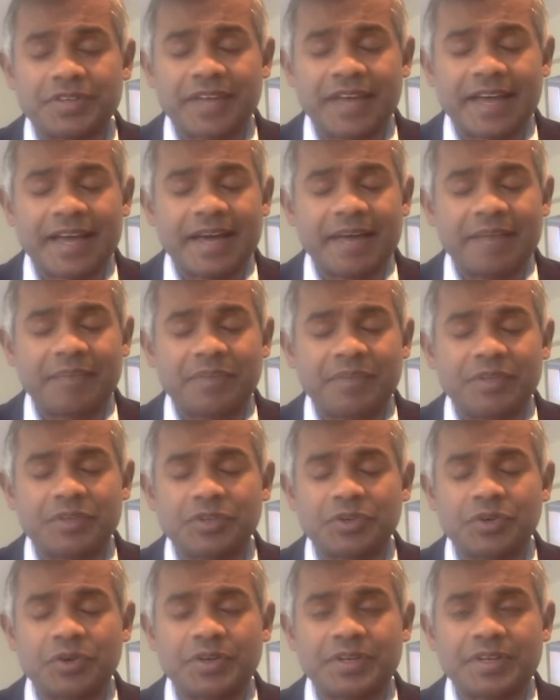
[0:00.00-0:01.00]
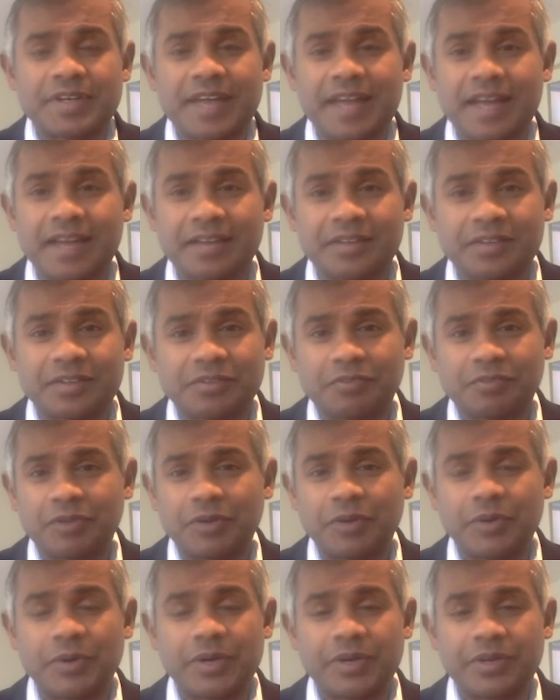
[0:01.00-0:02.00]
The joint has
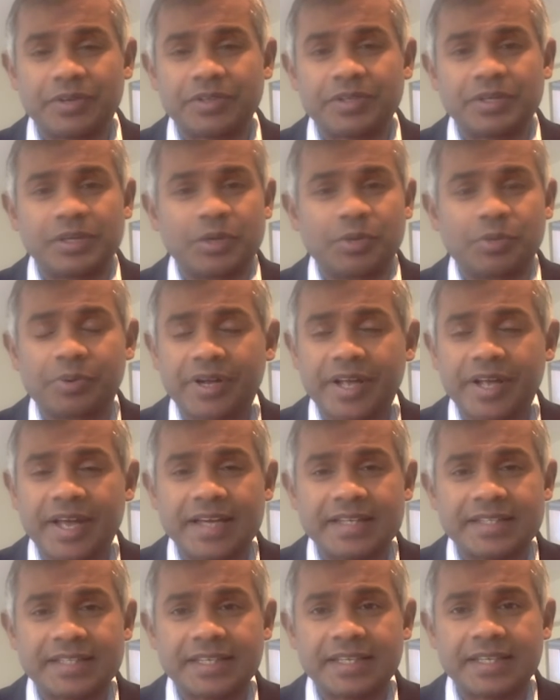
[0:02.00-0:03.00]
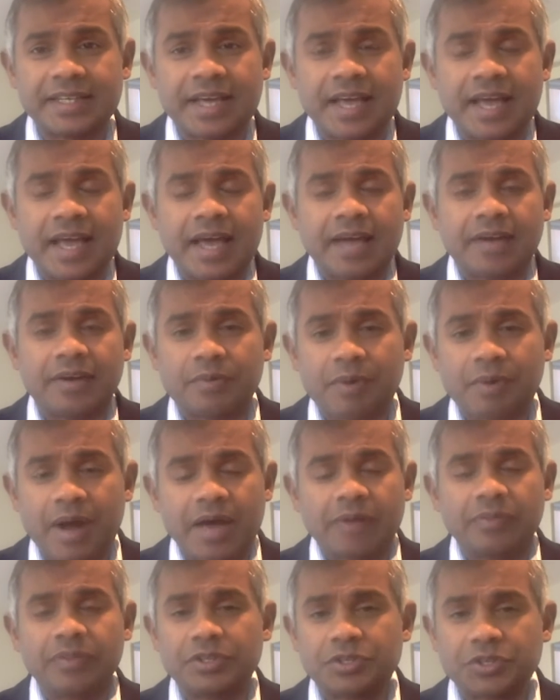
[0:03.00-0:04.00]
fluid to lubricate it, and
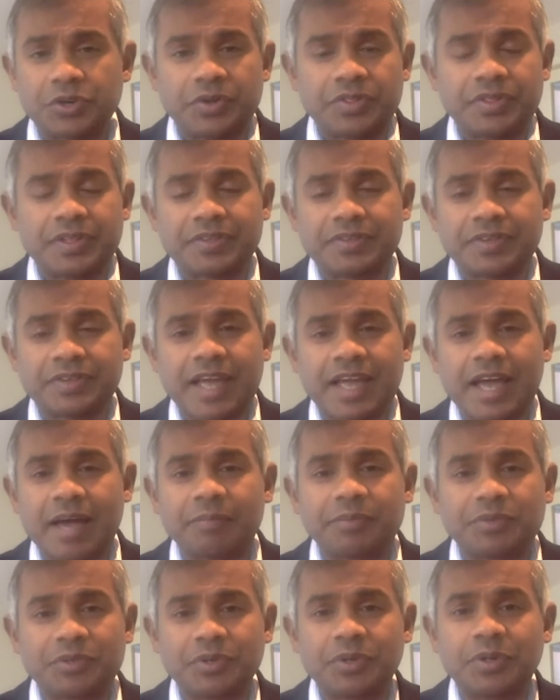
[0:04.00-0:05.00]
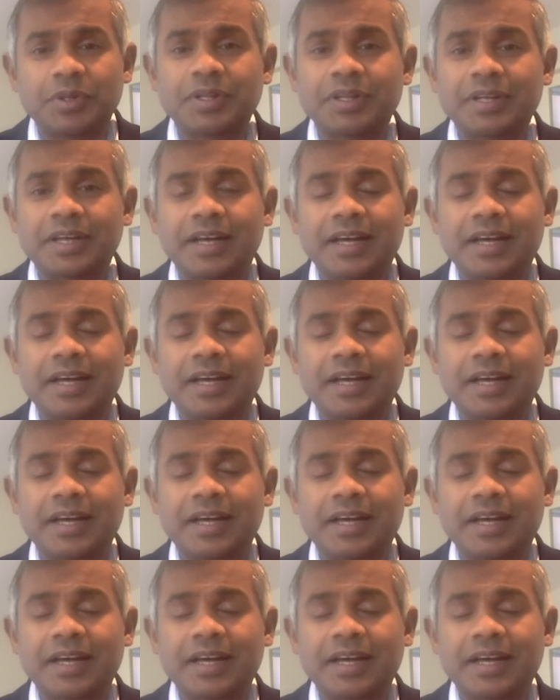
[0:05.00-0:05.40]
around the joint there's a capsule